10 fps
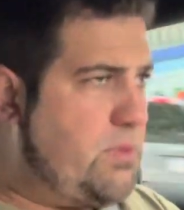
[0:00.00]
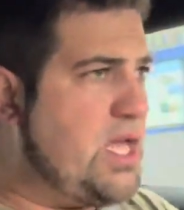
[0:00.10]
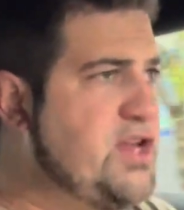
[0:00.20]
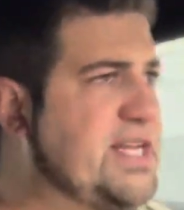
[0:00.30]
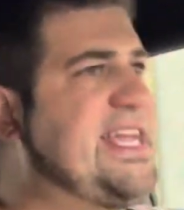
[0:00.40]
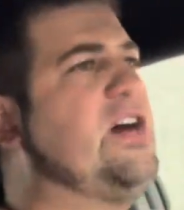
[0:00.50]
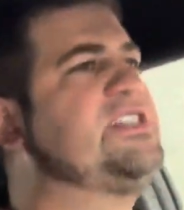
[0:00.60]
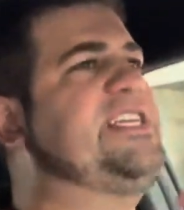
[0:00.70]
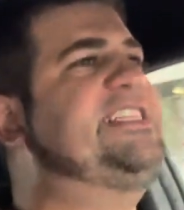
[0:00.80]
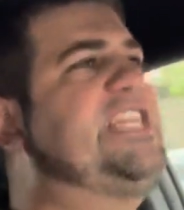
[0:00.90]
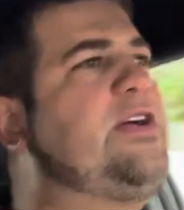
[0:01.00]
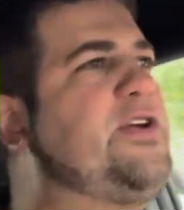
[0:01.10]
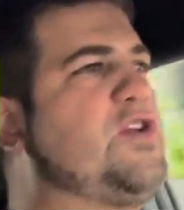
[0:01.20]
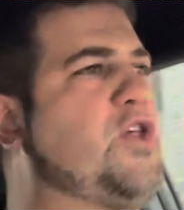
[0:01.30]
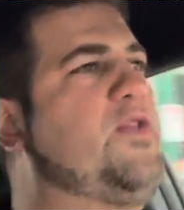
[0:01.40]
you can tell it's
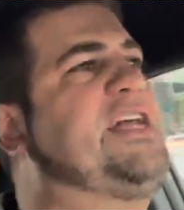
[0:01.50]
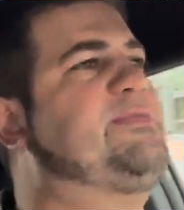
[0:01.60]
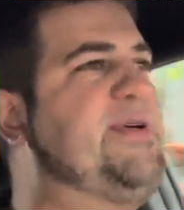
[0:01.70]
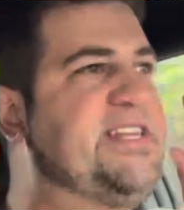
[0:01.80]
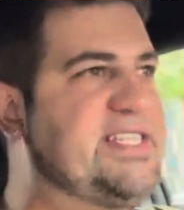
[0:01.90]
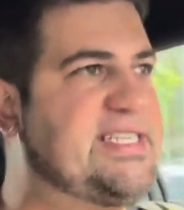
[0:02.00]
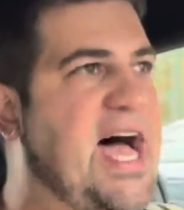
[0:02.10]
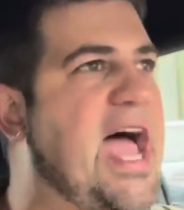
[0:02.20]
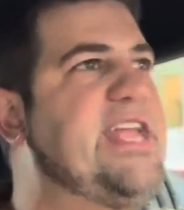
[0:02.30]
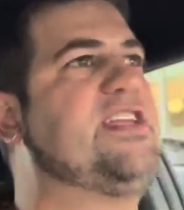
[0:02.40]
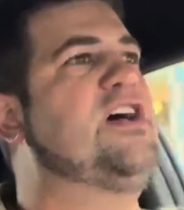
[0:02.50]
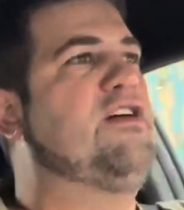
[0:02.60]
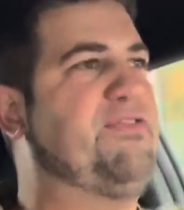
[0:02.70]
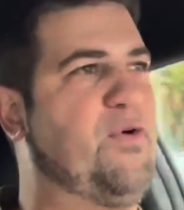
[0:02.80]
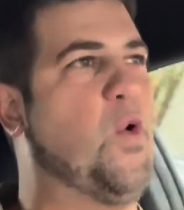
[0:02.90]
interior, though, that's been
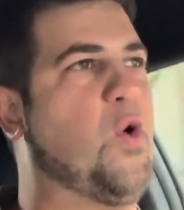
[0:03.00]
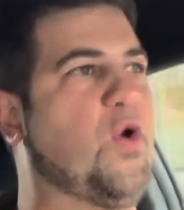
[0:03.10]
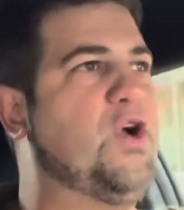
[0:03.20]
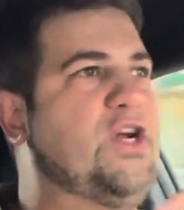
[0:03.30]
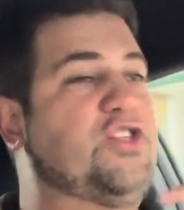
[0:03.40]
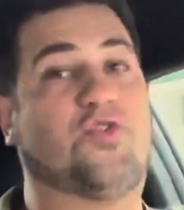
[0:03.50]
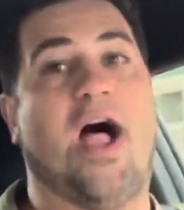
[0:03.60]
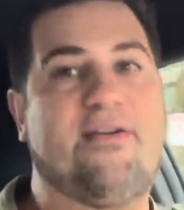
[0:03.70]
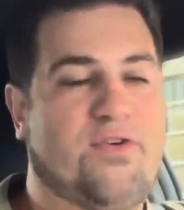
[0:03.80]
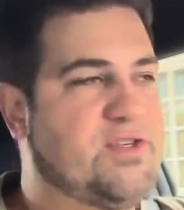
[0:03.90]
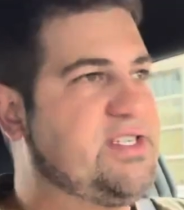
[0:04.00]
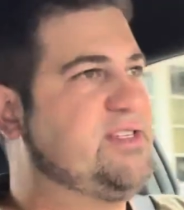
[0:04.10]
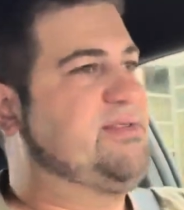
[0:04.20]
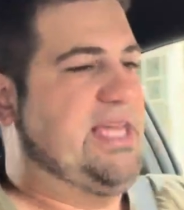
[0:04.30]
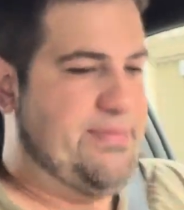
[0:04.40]
designed for
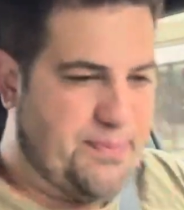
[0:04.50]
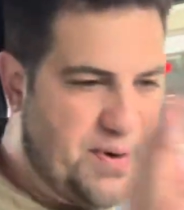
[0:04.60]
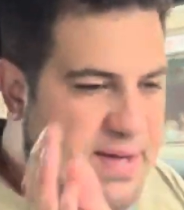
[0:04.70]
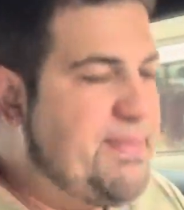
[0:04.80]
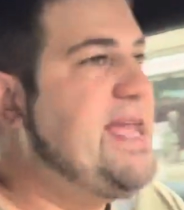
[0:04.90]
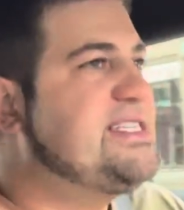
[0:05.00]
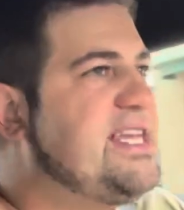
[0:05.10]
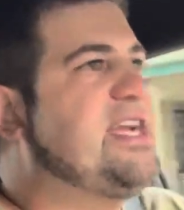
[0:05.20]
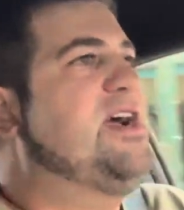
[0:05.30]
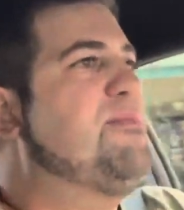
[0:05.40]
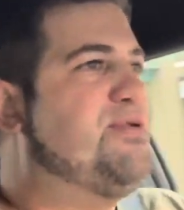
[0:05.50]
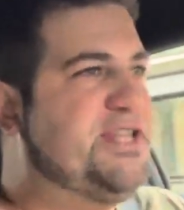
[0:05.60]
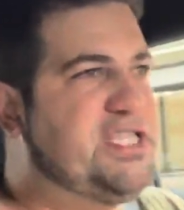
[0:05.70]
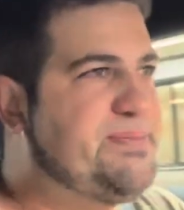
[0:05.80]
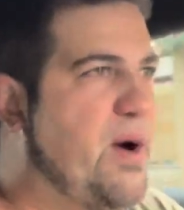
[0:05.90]
drivers. Keep it pretty basic,
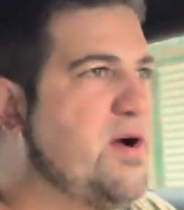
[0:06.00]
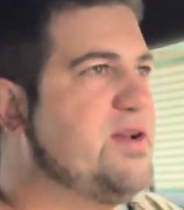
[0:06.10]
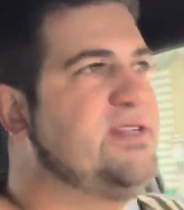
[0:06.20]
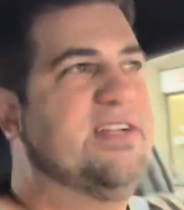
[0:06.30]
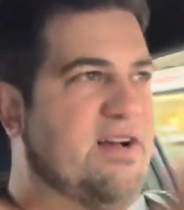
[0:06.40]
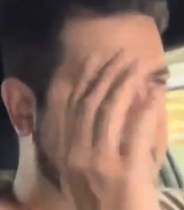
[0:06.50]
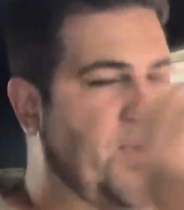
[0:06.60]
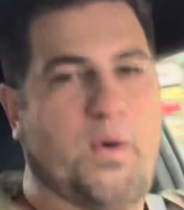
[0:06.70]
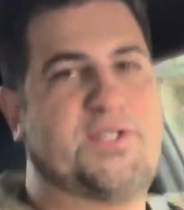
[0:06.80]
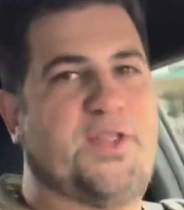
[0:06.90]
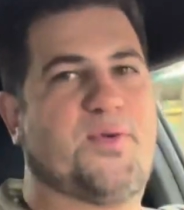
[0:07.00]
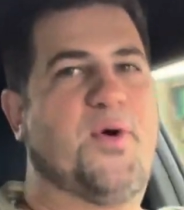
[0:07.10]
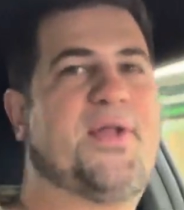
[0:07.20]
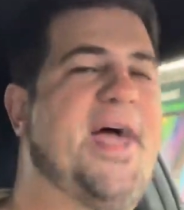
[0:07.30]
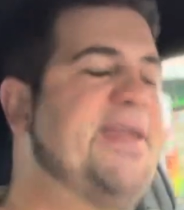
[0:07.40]
pretty Spartan, focus on the
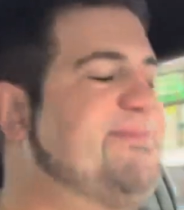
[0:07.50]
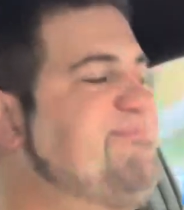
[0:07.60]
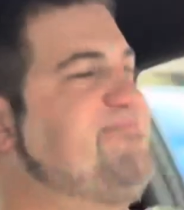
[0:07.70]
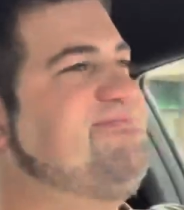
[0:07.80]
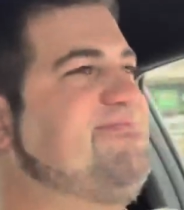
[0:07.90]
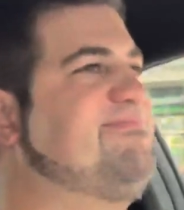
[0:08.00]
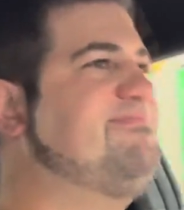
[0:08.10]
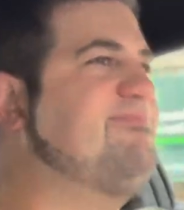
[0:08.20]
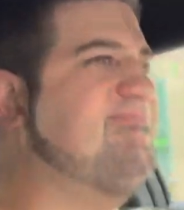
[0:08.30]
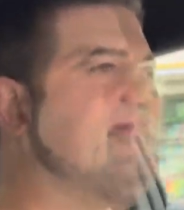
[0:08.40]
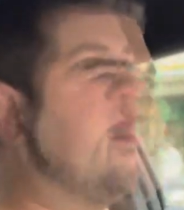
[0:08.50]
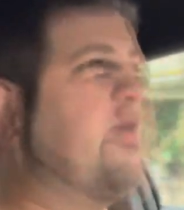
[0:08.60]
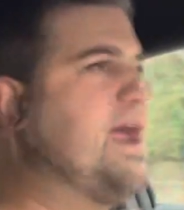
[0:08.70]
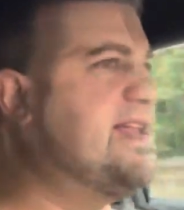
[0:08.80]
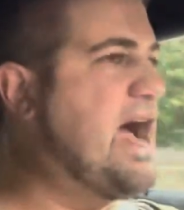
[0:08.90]
road ahead. All
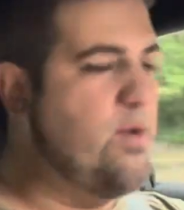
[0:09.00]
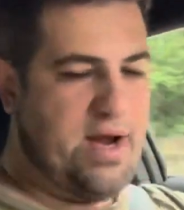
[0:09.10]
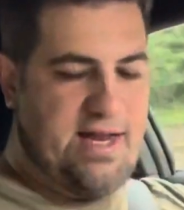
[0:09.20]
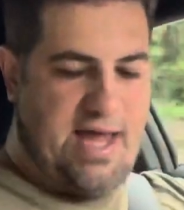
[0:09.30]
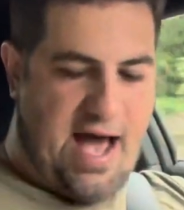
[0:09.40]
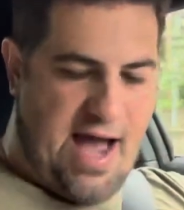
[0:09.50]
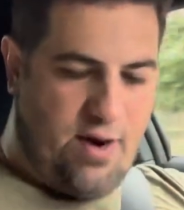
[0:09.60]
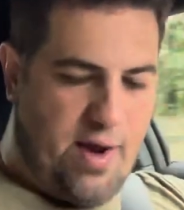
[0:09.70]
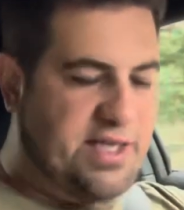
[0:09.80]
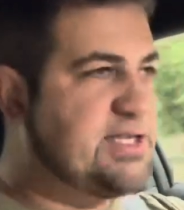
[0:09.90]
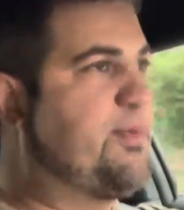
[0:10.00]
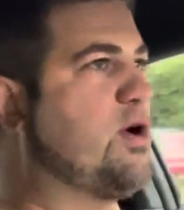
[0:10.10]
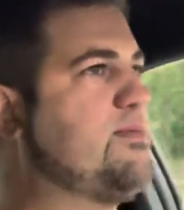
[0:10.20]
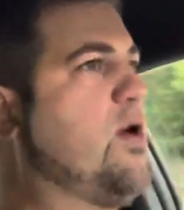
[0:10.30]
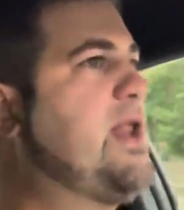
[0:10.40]
right, now we're hitting the highway.
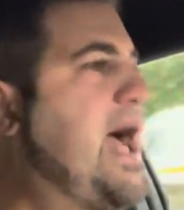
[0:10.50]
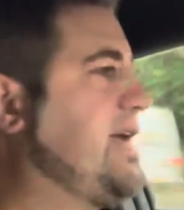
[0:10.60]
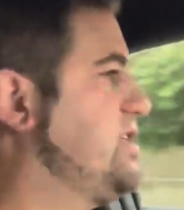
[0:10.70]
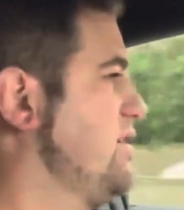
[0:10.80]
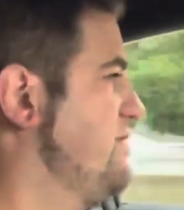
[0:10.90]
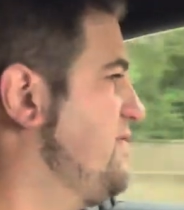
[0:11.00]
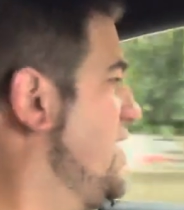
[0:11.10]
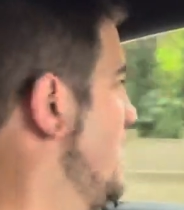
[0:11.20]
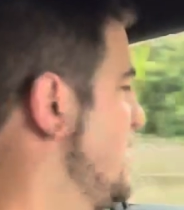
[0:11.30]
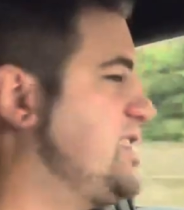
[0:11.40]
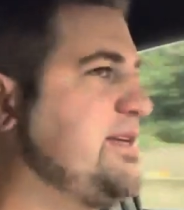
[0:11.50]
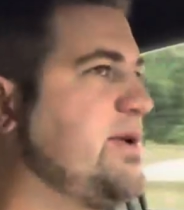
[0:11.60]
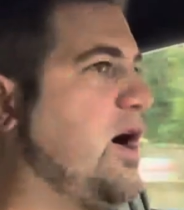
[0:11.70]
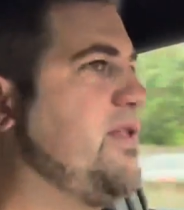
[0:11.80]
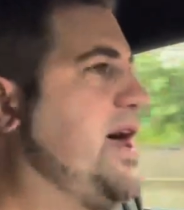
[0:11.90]
Sport mode active. See
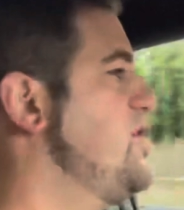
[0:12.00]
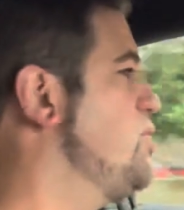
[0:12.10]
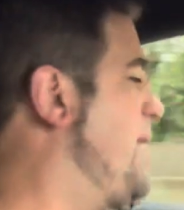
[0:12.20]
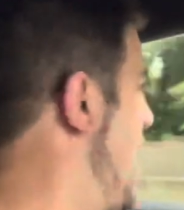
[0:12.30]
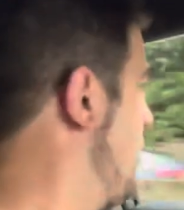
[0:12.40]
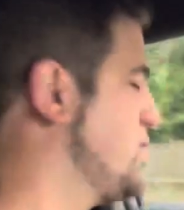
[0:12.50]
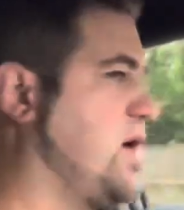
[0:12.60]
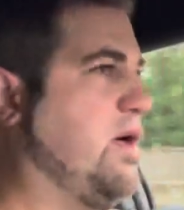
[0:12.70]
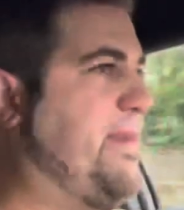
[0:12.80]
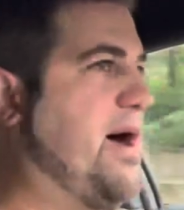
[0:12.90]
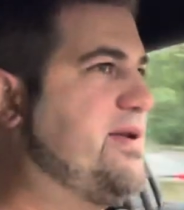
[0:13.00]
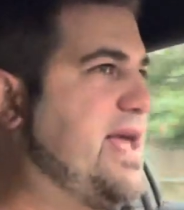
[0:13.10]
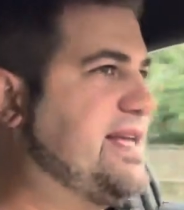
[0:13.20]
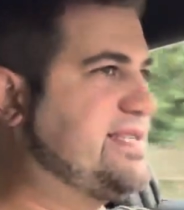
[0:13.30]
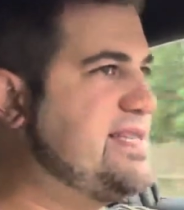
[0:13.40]
what all that new power is all about.
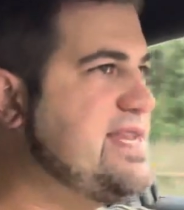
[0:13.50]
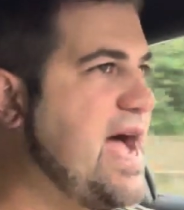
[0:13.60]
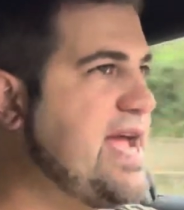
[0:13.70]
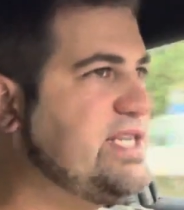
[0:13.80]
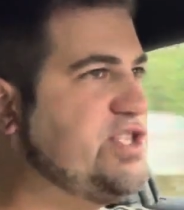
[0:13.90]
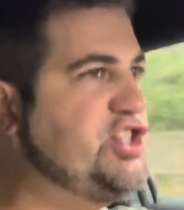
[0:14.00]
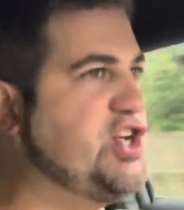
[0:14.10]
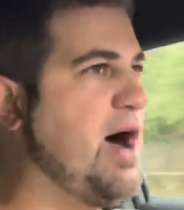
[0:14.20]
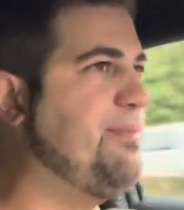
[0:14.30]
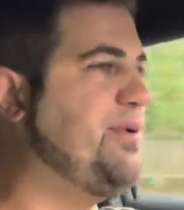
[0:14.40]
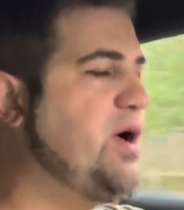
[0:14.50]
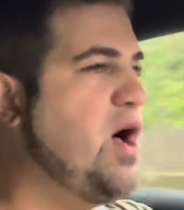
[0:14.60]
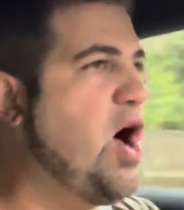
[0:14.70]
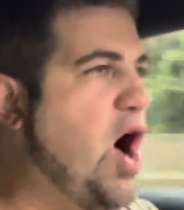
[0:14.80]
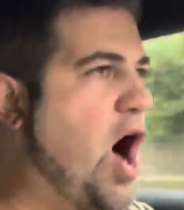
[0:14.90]
Yes, nice
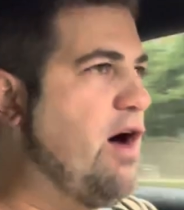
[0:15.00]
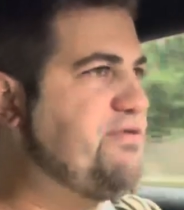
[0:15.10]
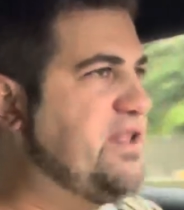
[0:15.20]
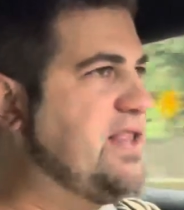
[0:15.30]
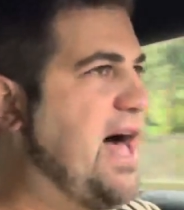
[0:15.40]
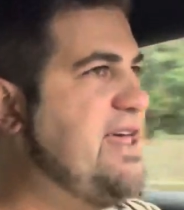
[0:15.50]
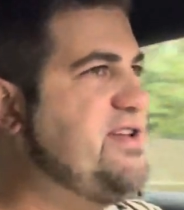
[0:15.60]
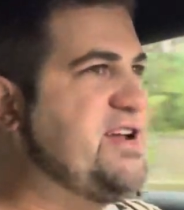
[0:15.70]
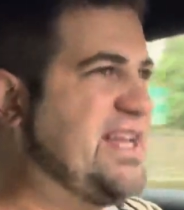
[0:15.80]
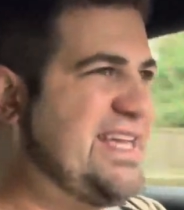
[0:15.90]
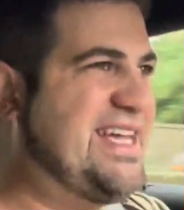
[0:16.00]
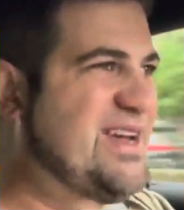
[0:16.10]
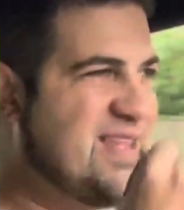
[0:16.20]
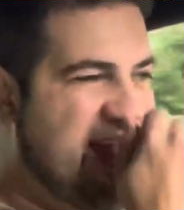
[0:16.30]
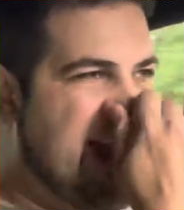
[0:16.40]
jump off the line there. You can
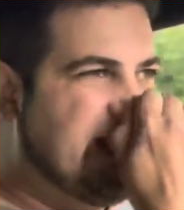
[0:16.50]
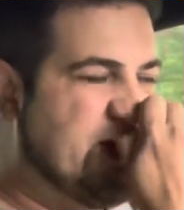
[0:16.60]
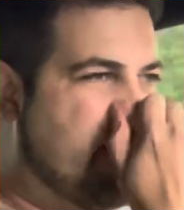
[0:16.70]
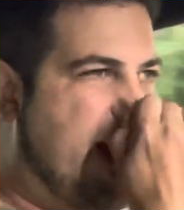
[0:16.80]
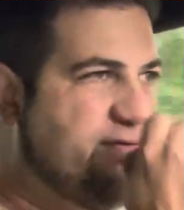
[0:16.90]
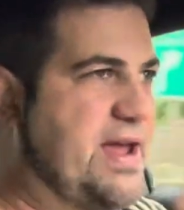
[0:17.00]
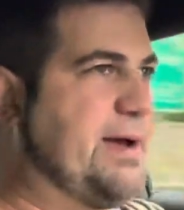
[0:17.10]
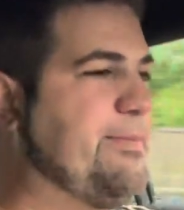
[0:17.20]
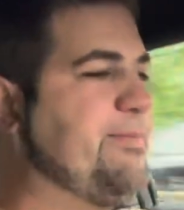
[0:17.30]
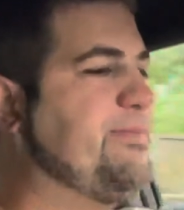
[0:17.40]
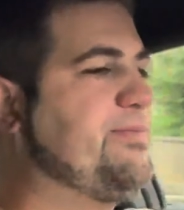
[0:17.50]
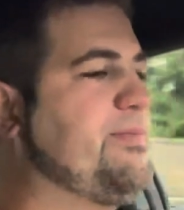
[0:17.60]
hear that engine revving.